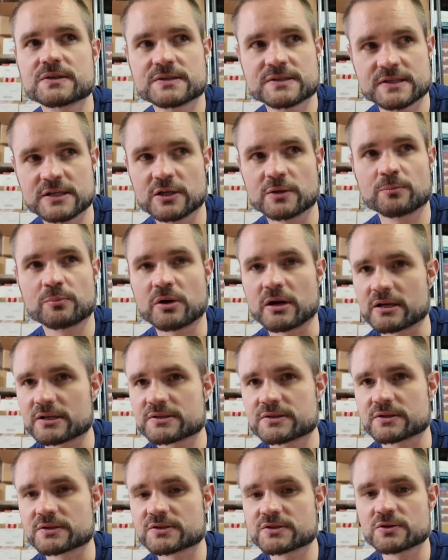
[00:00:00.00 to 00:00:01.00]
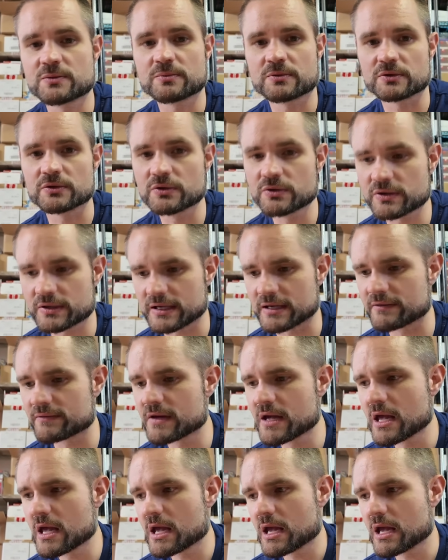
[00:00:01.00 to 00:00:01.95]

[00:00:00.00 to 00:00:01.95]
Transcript: sealed products look super lucrative.